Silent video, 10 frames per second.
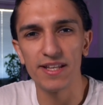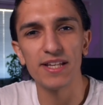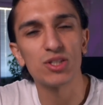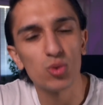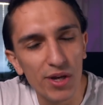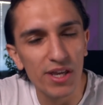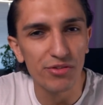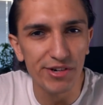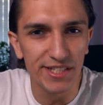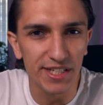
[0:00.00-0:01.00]
the Swing
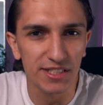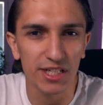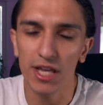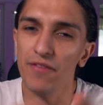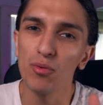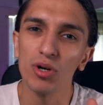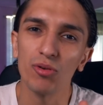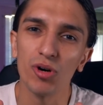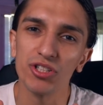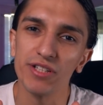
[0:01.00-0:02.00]
360. If you
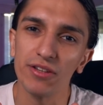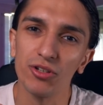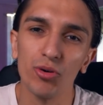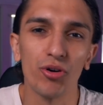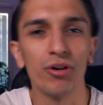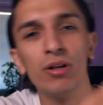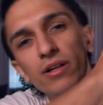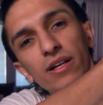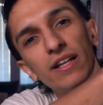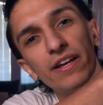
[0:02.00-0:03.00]
wanna watch that tutorial,
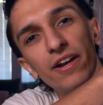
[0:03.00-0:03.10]
click